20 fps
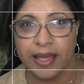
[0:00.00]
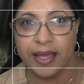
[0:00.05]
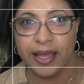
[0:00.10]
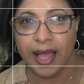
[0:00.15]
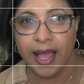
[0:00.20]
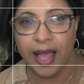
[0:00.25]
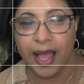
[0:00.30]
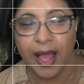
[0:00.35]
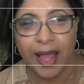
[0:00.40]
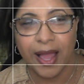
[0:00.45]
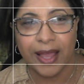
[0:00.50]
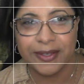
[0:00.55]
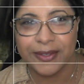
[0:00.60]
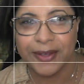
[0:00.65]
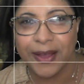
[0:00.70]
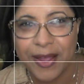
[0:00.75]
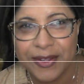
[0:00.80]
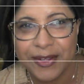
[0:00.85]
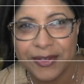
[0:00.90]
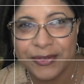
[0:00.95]
Hi
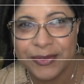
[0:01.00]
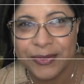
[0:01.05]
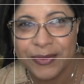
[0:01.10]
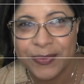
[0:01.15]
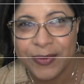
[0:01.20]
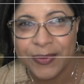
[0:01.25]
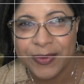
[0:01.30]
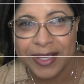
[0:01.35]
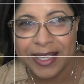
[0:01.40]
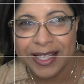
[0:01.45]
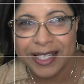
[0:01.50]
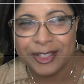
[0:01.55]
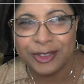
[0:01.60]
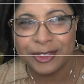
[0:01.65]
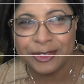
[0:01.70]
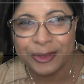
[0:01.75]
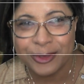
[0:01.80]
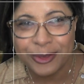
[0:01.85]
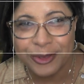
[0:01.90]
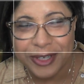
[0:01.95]
guys,
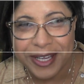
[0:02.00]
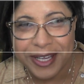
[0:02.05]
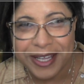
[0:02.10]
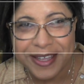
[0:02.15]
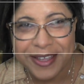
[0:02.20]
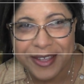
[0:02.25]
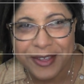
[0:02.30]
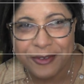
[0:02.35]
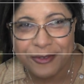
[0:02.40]
story